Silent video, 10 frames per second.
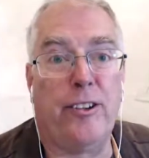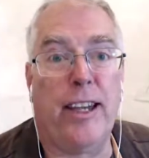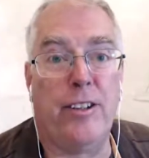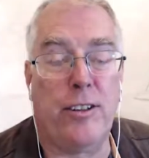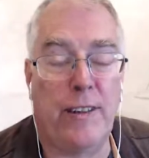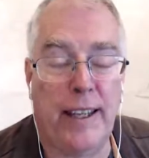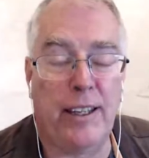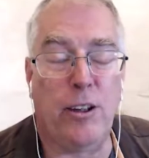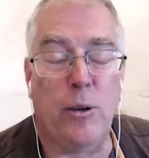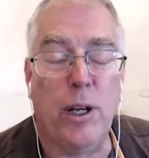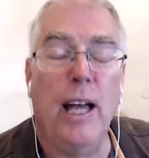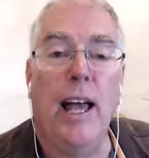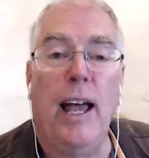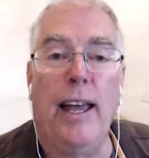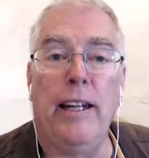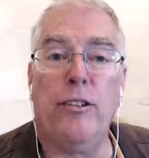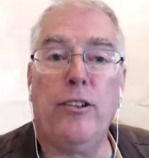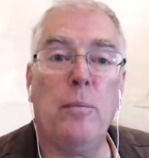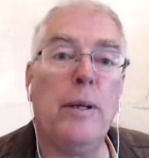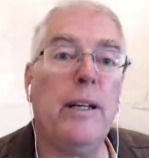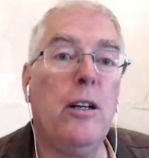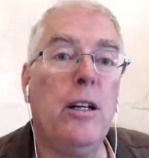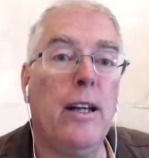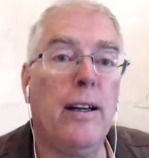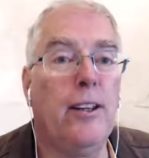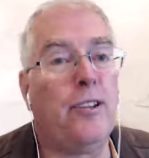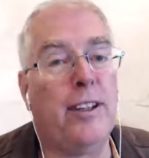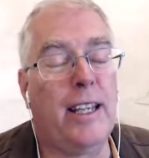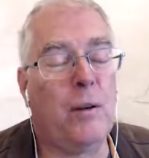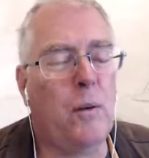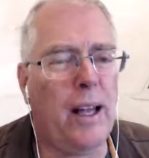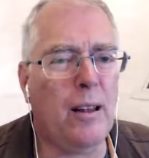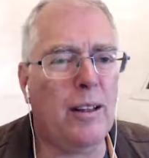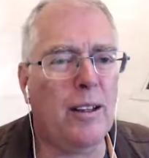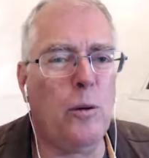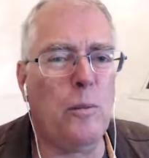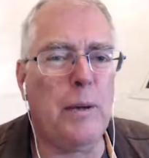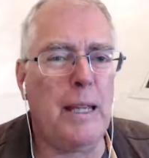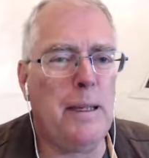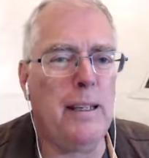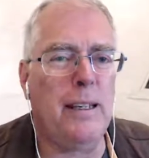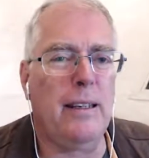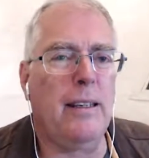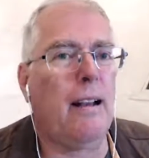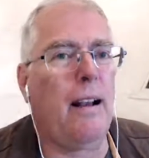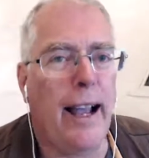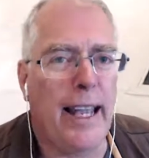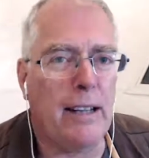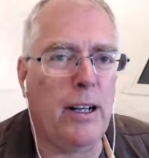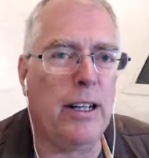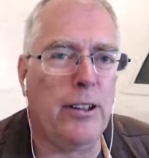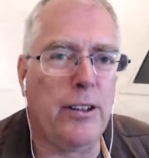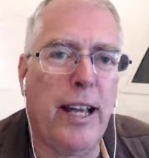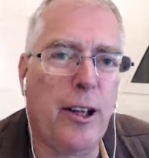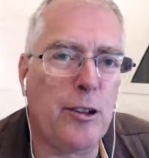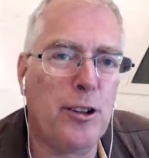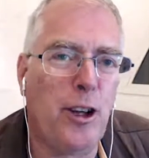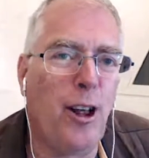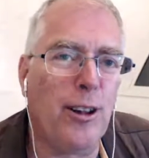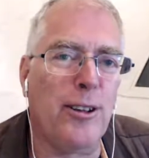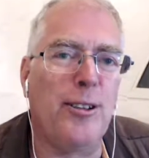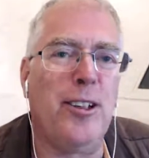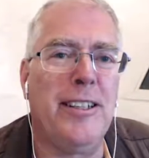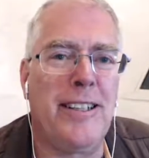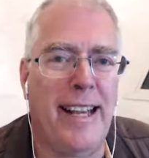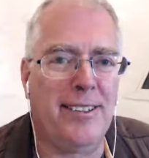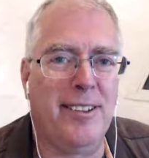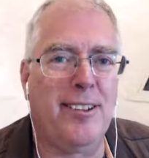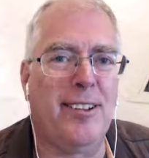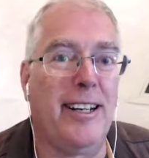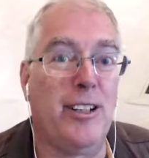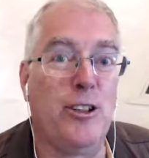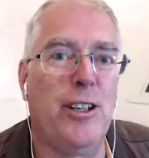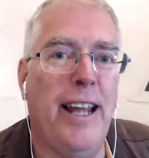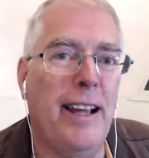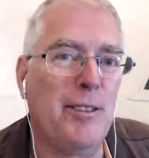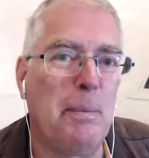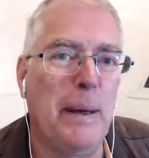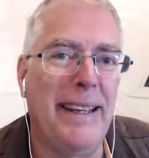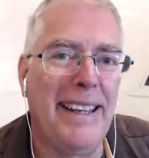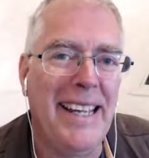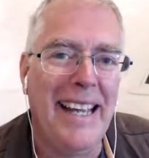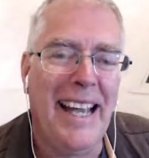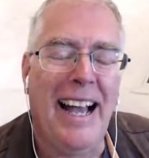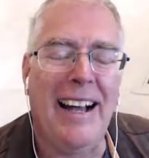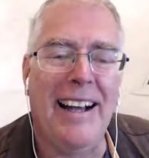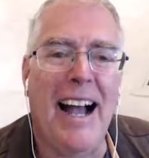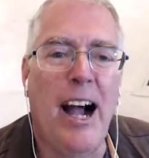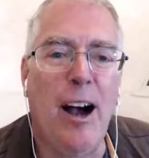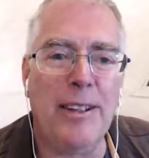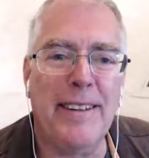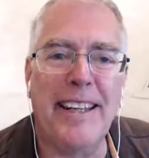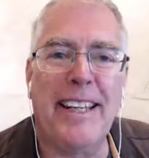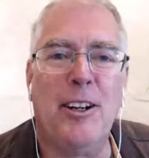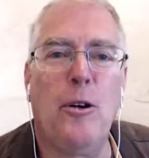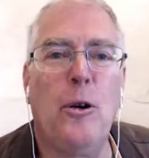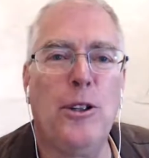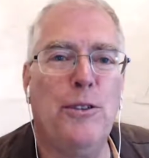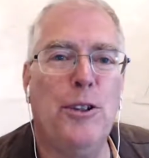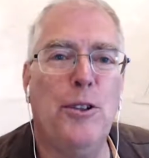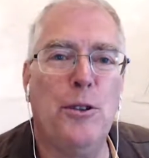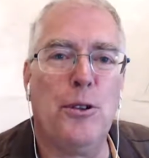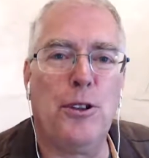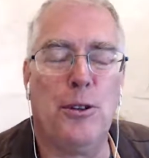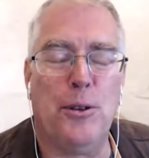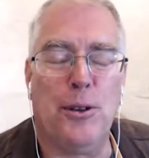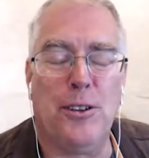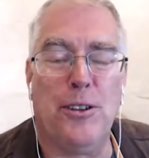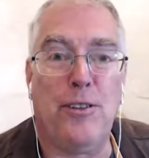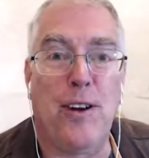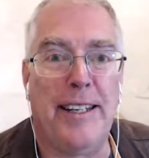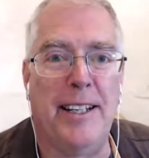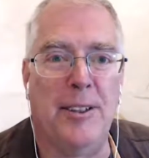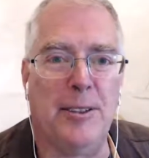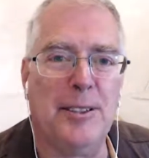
Angie. Thank you. And if somebody is thinking, well, you know, maybe I have $100,000 in taxes that I shouldn't have to pay, how can they get a hold of you to find out?